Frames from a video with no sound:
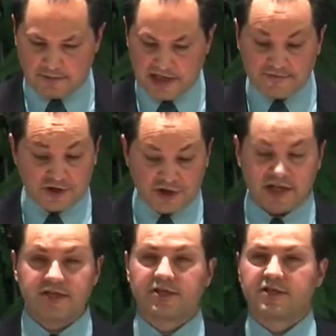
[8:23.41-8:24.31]
Even
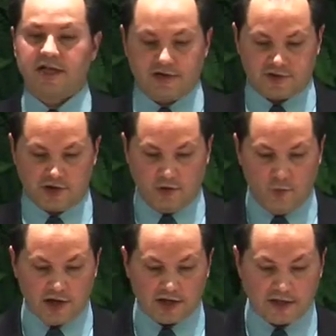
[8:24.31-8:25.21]
Jesus said so.
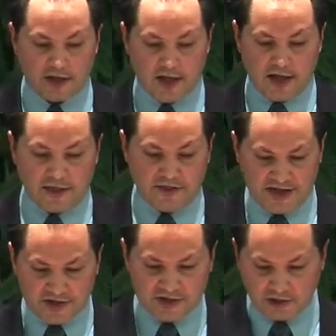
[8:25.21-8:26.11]
Wouldn't
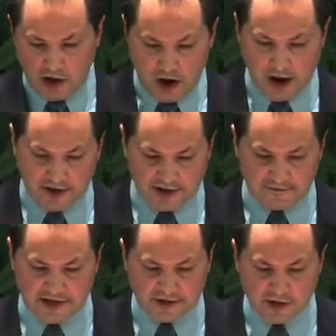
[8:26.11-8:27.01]
this law
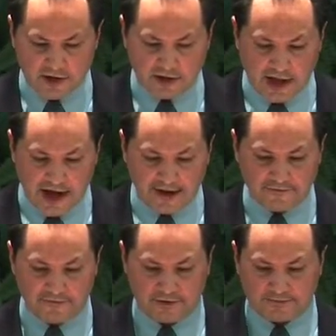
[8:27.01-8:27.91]
give eternal
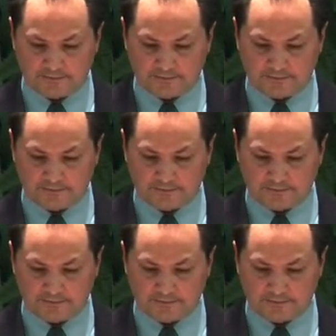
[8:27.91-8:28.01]
life?